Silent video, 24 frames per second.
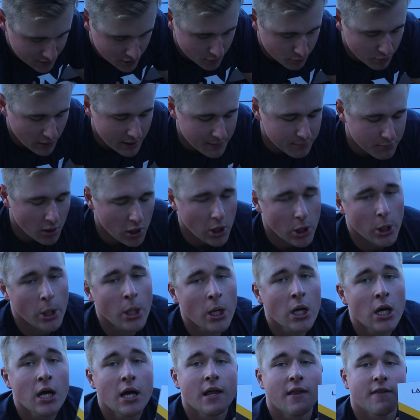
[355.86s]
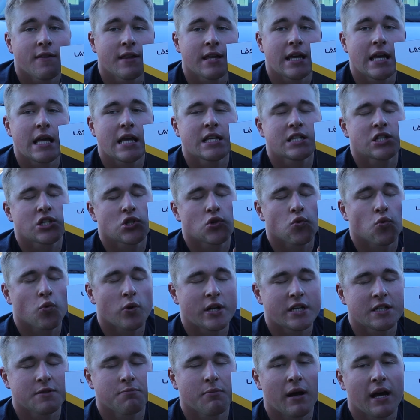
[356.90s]
to the bread and butter, the
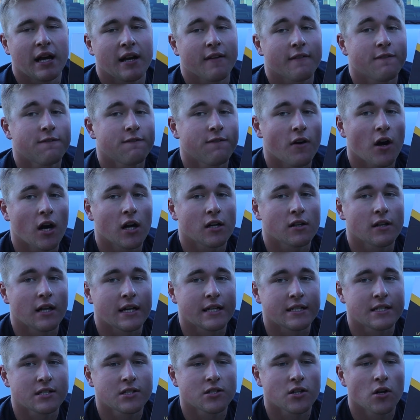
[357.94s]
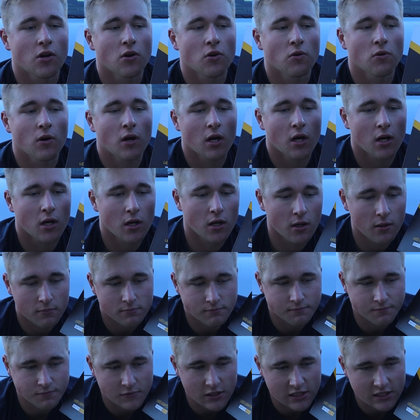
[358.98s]
switchback fog light. So
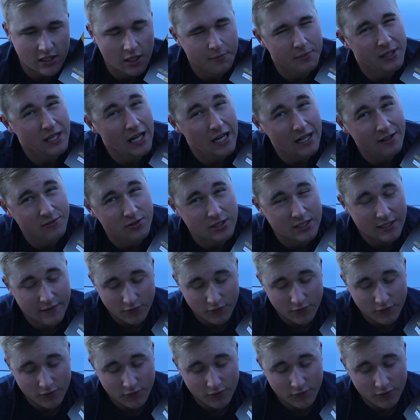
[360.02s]
it's gonna be kind of a